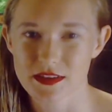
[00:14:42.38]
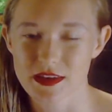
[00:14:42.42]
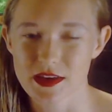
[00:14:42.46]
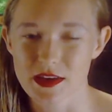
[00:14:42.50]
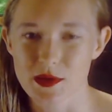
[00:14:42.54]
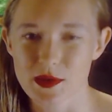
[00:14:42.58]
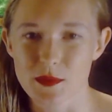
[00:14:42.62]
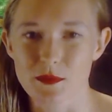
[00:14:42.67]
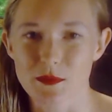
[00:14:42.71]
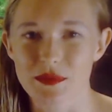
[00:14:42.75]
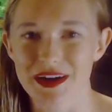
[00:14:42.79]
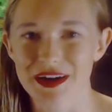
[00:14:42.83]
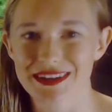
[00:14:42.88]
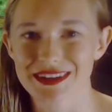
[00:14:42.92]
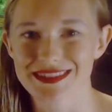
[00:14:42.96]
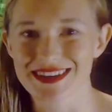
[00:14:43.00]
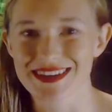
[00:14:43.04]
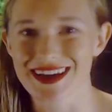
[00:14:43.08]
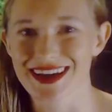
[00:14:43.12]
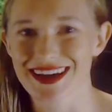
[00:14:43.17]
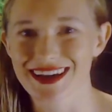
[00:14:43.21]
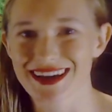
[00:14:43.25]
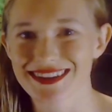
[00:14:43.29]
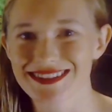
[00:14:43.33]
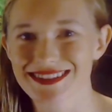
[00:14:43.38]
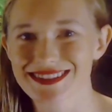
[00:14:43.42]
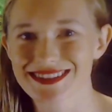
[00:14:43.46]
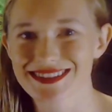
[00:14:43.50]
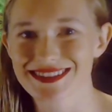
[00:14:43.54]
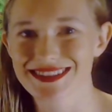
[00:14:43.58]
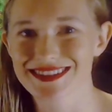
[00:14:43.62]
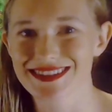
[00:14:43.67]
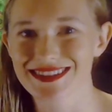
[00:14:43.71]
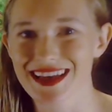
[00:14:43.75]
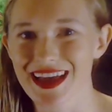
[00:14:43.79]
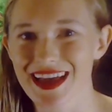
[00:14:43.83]
But to
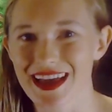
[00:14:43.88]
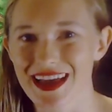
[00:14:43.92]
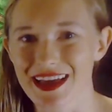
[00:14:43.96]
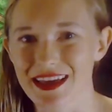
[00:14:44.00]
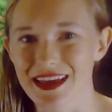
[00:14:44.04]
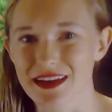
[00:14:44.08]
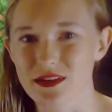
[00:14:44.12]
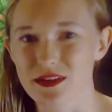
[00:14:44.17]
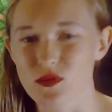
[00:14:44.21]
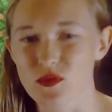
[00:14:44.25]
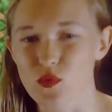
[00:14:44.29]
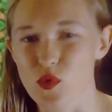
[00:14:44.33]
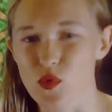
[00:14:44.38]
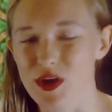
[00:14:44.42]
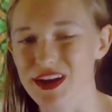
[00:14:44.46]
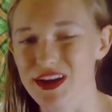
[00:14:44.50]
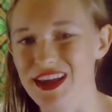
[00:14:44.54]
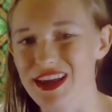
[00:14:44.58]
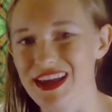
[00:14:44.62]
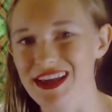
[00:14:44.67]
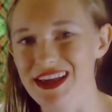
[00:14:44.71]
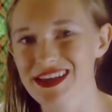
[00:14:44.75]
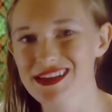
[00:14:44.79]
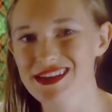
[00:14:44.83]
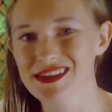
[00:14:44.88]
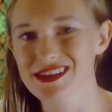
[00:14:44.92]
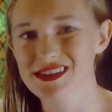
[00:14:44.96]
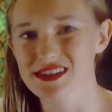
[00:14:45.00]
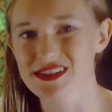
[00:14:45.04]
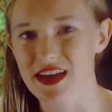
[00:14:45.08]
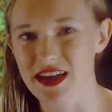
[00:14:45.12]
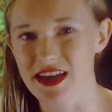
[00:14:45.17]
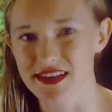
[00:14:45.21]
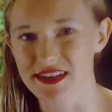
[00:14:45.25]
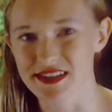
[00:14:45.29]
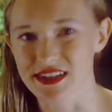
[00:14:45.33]
understand what is
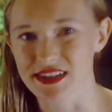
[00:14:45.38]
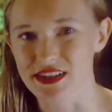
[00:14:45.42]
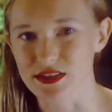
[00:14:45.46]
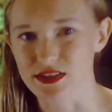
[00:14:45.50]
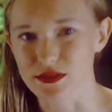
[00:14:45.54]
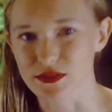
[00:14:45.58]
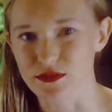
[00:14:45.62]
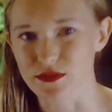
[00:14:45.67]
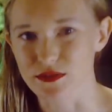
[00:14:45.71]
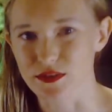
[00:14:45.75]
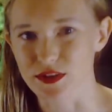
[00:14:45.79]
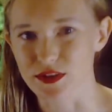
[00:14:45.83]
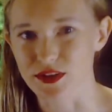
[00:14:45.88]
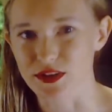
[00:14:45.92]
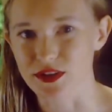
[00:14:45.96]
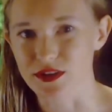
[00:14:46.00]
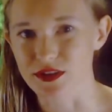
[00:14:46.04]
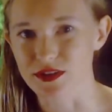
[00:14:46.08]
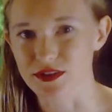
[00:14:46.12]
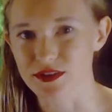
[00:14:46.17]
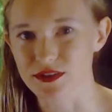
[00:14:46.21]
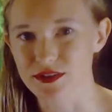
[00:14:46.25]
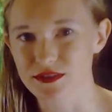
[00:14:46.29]
ideal for you,